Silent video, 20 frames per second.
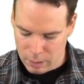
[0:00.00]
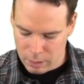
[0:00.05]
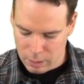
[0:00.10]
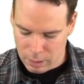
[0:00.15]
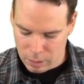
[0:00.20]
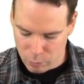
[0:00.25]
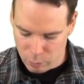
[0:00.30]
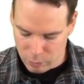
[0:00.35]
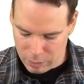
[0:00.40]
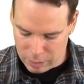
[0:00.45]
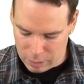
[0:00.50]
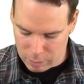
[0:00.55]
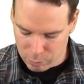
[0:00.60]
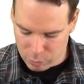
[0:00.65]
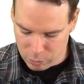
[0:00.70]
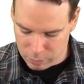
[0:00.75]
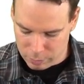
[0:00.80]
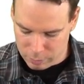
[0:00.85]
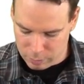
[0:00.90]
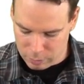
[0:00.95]
And we add up
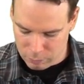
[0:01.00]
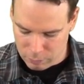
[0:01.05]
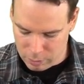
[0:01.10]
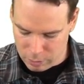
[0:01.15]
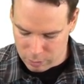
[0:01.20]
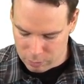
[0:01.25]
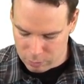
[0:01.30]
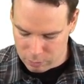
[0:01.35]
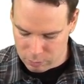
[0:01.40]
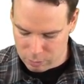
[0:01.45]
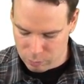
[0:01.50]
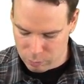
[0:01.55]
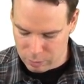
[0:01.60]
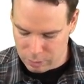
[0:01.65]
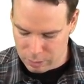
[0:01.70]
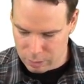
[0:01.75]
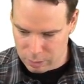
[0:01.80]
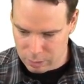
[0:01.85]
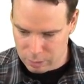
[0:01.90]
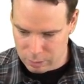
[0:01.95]
all of these values and we
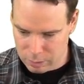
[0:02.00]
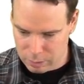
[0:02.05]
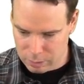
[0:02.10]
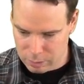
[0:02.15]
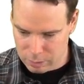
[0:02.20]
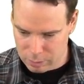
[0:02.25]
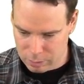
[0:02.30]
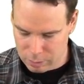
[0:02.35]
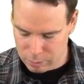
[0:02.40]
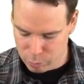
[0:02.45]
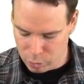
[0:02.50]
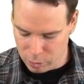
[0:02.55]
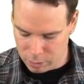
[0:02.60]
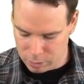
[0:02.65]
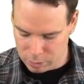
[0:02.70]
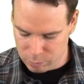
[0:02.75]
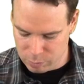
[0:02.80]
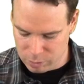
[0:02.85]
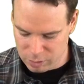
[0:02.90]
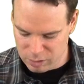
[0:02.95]
get that this is
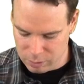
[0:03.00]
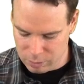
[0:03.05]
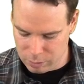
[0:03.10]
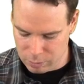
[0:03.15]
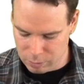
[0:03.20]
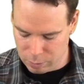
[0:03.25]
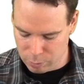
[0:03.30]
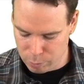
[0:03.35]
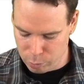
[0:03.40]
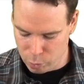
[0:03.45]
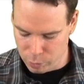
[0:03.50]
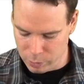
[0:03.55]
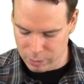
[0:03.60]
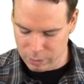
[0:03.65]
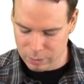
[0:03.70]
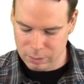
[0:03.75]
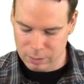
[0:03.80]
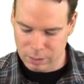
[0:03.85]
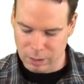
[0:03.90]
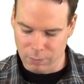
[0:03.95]
approximately
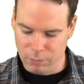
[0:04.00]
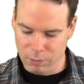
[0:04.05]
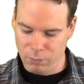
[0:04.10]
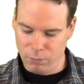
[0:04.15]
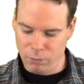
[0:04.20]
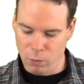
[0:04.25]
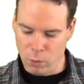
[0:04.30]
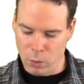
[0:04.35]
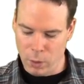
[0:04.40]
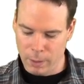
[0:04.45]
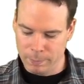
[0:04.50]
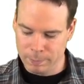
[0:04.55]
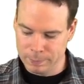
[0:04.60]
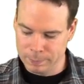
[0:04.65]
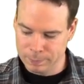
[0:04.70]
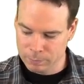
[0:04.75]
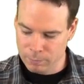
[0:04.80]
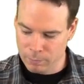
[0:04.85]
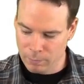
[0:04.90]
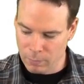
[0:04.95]
0.74.
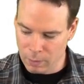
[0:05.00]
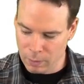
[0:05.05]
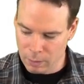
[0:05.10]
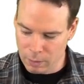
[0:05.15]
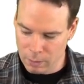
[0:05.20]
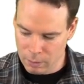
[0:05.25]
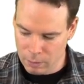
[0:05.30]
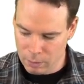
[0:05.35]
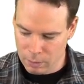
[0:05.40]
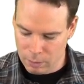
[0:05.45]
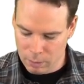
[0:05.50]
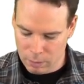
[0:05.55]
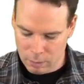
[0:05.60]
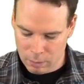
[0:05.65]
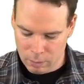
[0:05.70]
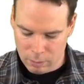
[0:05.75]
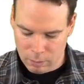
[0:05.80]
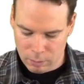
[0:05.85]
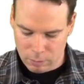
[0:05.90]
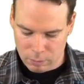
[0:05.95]

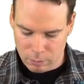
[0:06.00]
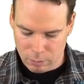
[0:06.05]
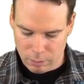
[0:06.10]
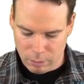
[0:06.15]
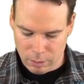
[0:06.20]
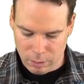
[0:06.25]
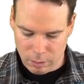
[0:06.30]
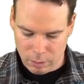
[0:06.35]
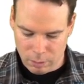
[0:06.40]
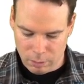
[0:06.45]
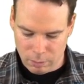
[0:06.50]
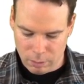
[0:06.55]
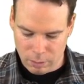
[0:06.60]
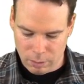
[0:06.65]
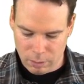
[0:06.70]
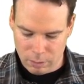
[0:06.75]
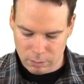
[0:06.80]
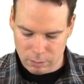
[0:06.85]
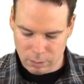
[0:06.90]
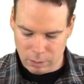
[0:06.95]
So there
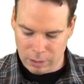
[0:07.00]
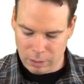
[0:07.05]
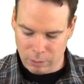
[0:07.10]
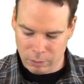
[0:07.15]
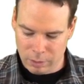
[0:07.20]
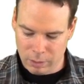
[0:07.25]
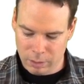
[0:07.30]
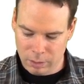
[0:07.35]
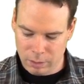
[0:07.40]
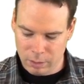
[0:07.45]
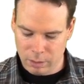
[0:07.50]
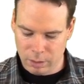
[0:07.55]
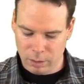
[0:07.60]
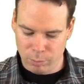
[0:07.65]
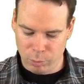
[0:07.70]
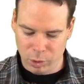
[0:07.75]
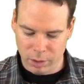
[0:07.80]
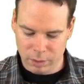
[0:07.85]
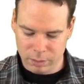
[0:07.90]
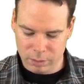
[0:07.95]
is our
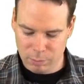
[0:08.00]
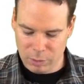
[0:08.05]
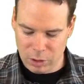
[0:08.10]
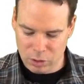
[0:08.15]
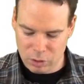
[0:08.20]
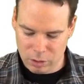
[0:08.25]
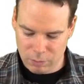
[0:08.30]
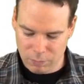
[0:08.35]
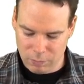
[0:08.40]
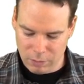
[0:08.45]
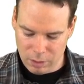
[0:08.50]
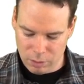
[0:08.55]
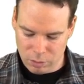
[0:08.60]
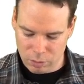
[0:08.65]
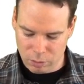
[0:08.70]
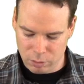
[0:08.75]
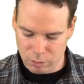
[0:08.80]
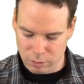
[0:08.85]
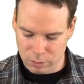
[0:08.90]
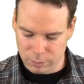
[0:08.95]
approximation of the
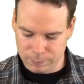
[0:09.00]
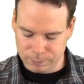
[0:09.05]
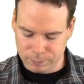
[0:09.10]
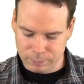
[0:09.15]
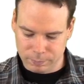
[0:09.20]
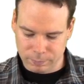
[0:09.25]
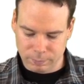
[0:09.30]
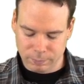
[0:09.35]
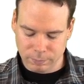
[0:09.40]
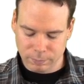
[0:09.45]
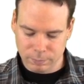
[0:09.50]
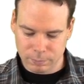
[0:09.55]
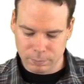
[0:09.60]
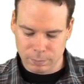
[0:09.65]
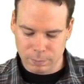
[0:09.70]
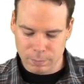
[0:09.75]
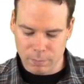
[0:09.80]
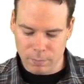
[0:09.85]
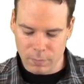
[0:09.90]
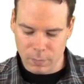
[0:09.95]
integral
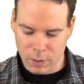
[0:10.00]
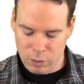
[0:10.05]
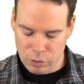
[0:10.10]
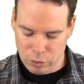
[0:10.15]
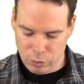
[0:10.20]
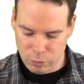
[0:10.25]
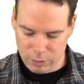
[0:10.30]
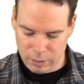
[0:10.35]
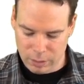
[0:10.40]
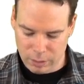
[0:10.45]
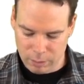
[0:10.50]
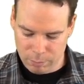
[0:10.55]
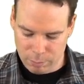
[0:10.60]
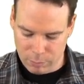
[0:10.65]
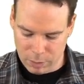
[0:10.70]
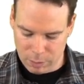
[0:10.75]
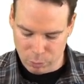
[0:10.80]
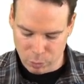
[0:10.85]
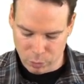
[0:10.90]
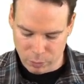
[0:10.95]
using
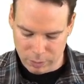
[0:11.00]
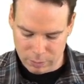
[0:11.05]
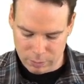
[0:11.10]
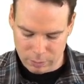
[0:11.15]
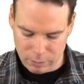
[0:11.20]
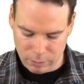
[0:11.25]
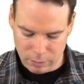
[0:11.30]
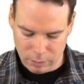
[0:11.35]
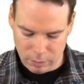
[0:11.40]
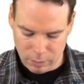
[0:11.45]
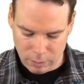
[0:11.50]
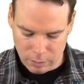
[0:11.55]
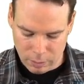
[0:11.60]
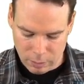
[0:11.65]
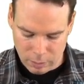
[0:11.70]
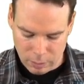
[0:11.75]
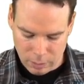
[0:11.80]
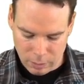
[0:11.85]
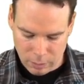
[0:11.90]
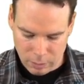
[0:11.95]
midpoints
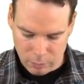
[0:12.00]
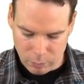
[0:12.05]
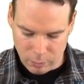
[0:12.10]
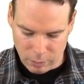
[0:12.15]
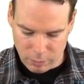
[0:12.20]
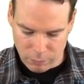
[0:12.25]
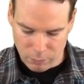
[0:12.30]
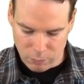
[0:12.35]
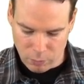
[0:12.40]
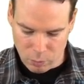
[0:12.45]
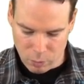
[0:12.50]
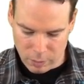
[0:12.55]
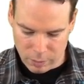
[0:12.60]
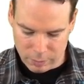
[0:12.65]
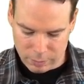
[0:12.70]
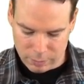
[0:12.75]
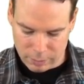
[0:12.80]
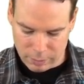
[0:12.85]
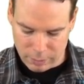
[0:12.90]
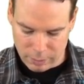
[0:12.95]
with four
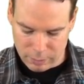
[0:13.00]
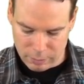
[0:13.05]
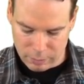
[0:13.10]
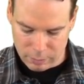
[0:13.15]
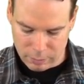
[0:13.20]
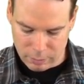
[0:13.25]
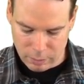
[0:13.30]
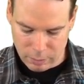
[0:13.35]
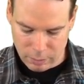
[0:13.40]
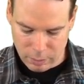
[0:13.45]
slices.